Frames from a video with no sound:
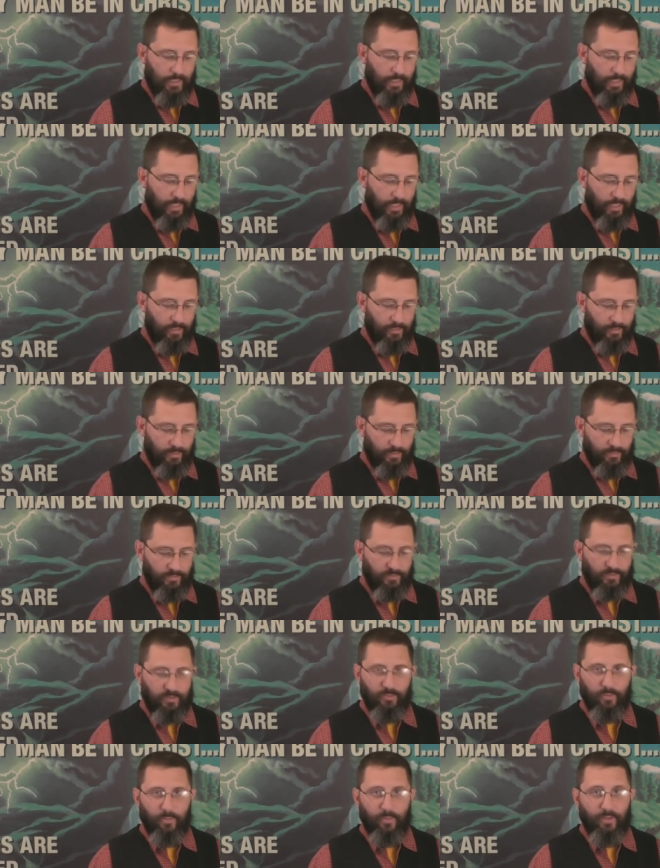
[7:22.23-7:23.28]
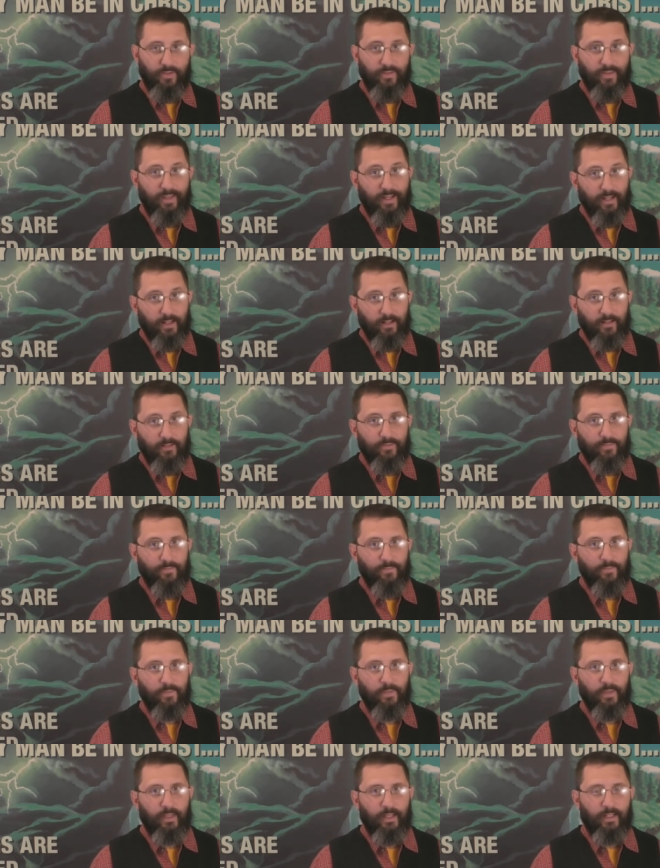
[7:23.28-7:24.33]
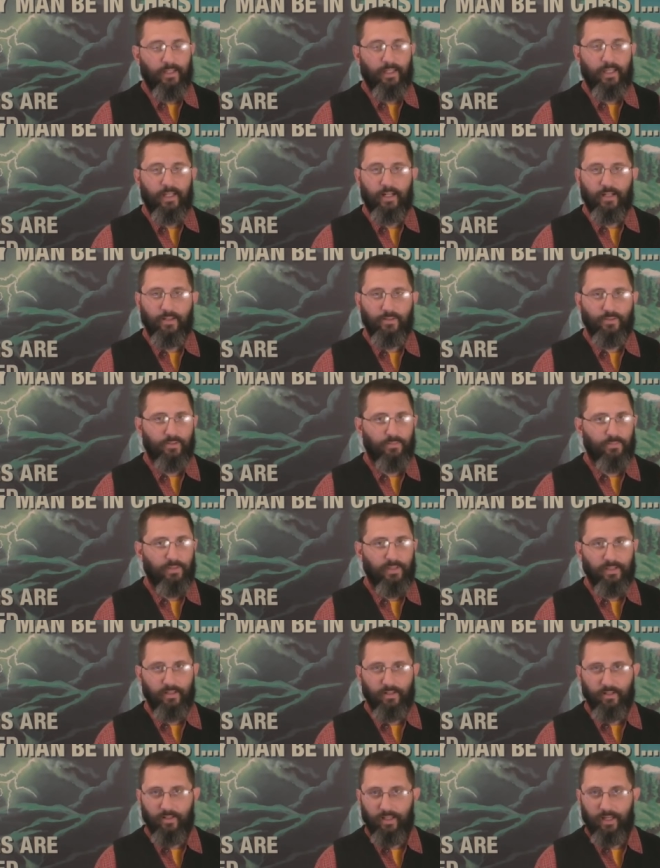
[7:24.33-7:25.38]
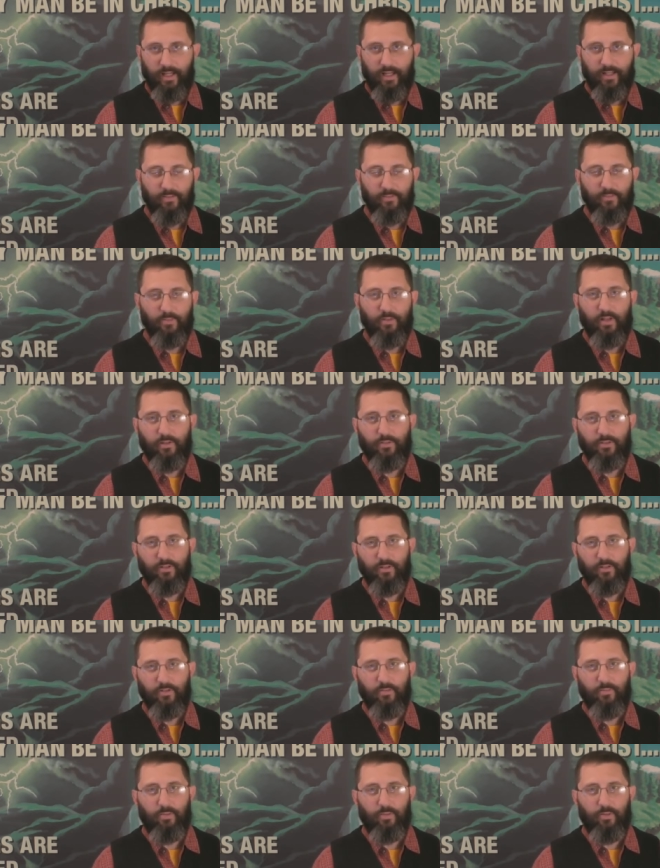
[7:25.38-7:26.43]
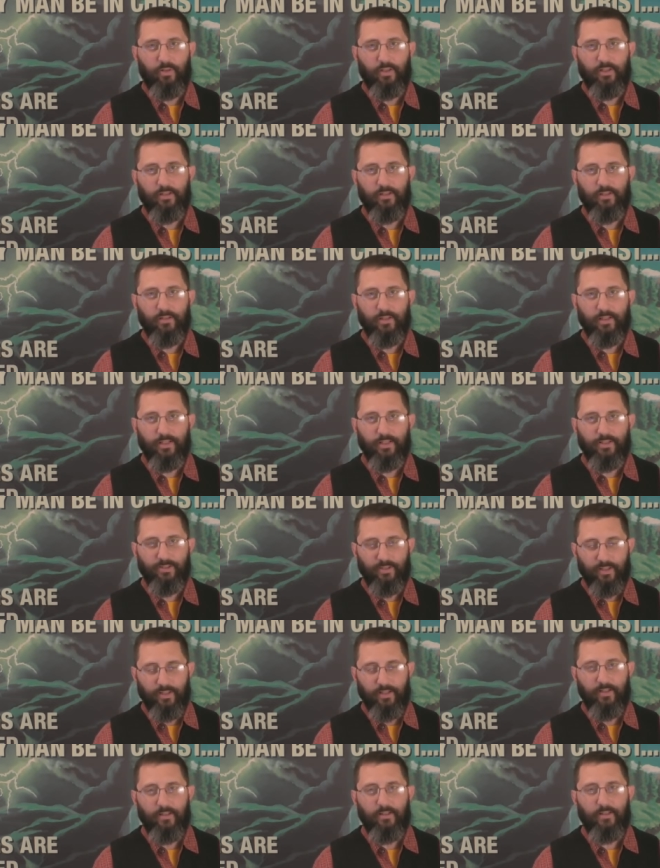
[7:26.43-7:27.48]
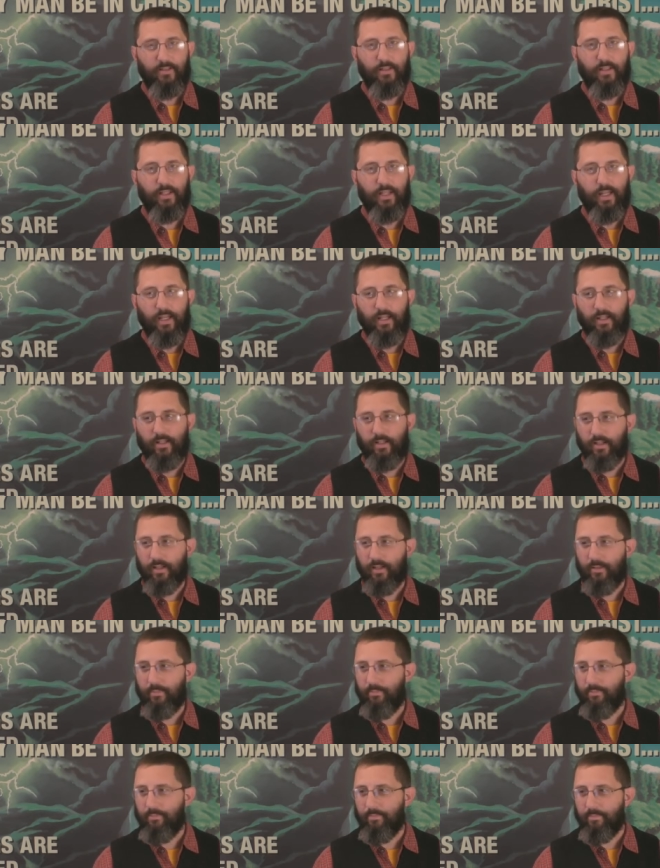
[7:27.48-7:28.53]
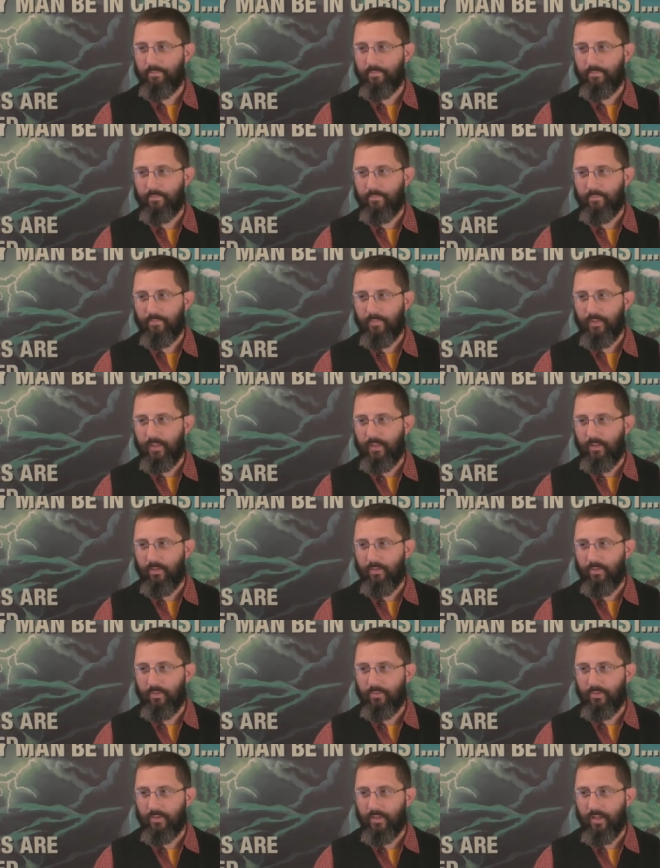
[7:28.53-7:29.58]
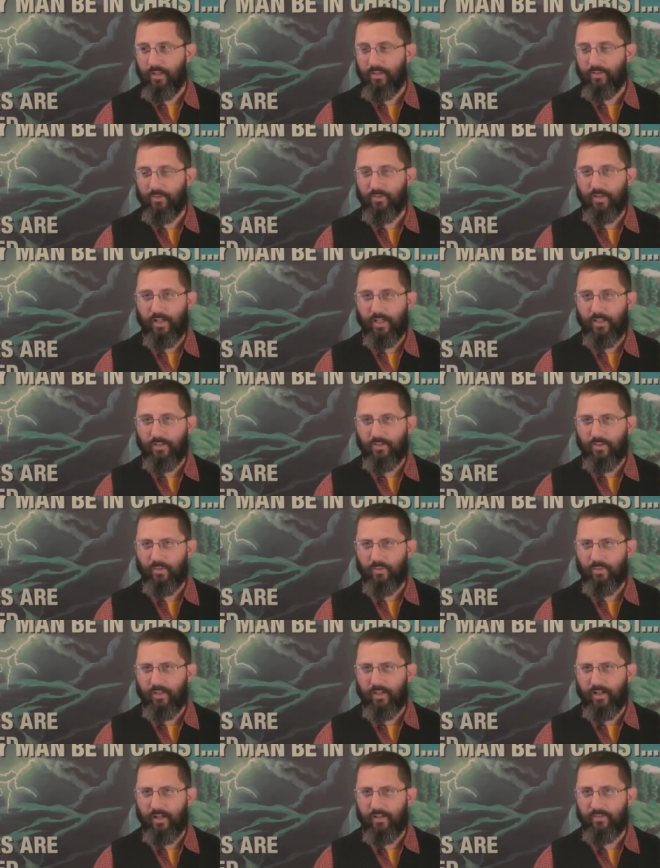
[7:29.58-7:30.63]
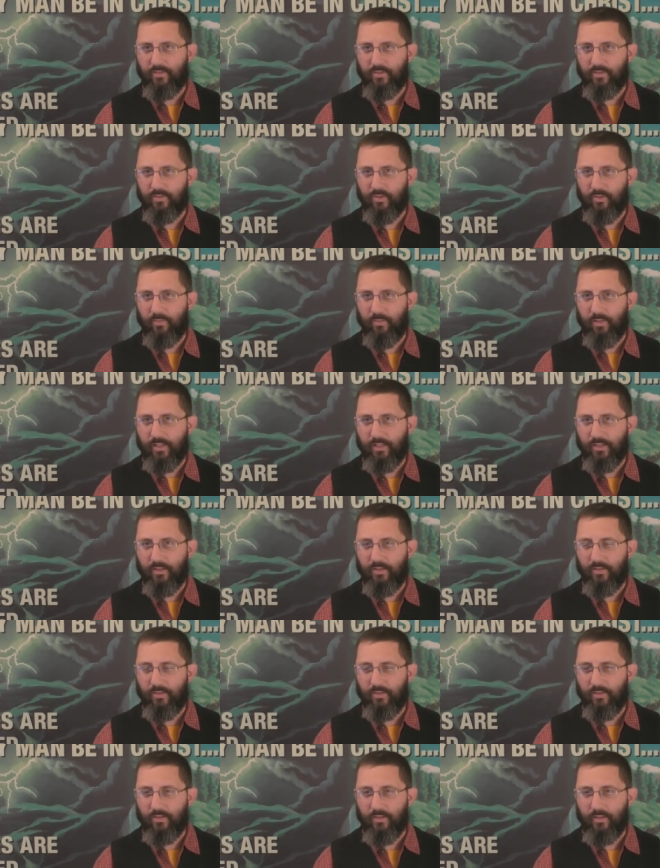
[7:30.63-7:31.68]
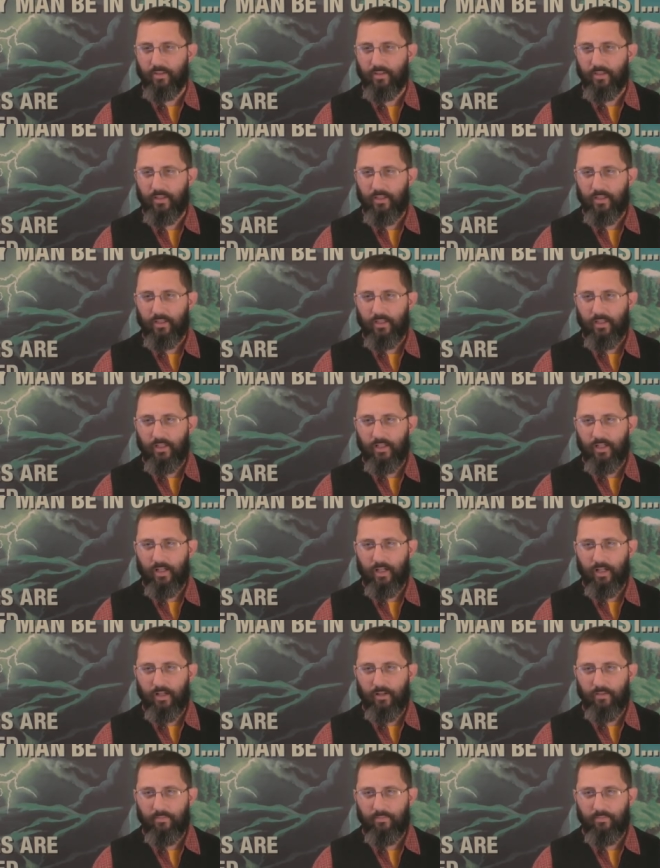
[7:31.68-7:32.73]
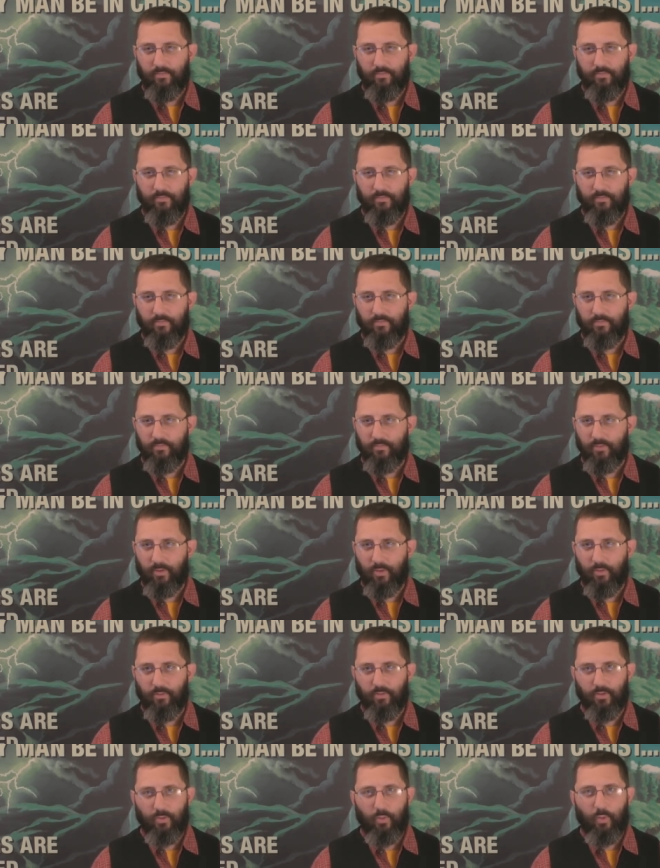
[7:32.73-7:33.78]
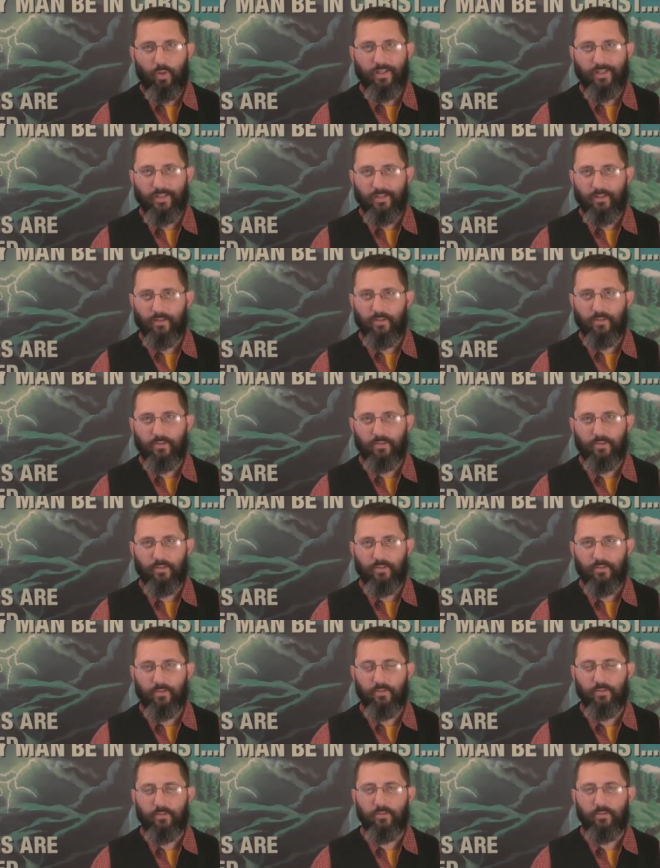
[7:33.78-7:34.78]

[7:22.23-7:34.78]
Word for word: and uh, so we went there. And again, I used to be there a lot when I was a little boy, like I said, and um, you know, it was kind of strange going there after so many years. Um, you know, over 20 years